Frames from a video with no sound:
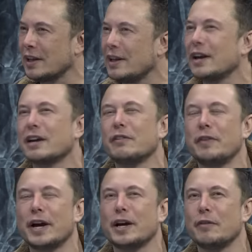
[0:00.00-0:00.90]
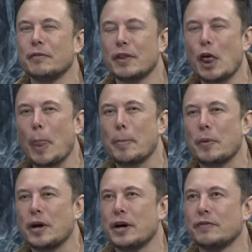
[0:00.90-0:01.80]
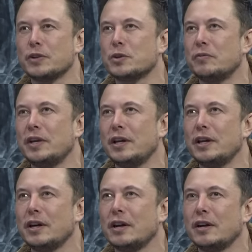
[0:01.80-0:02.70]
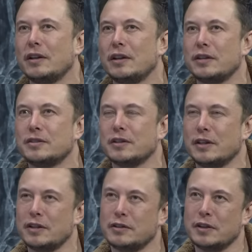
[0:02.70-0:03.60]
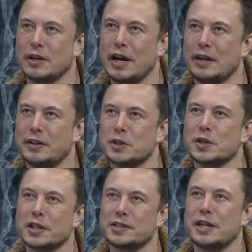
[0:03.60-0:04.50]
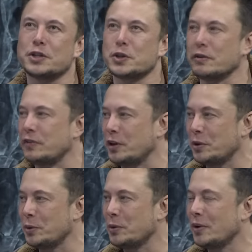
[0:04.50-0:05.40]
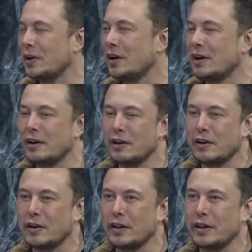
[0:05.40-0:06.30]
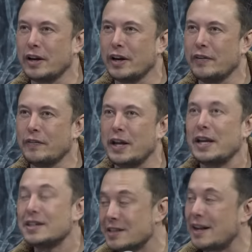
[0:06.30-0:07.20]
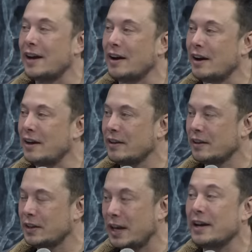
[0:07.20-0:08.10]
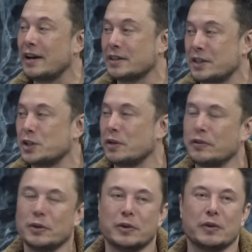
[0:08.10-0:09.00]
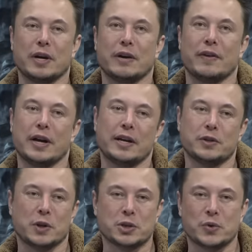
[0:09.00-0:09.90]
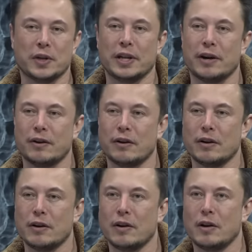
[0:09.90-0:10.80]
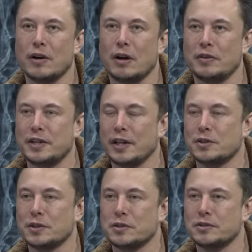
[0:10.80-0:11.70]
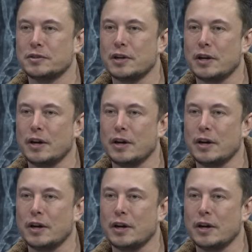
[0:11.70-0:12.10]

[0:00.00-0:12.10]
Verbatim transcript: Yeah, kind of a backup. Um, this would be. There's there's a digital extension of you. Uh, that is an A I. The A I extension of you, uh, a tertiary layer of intelligence.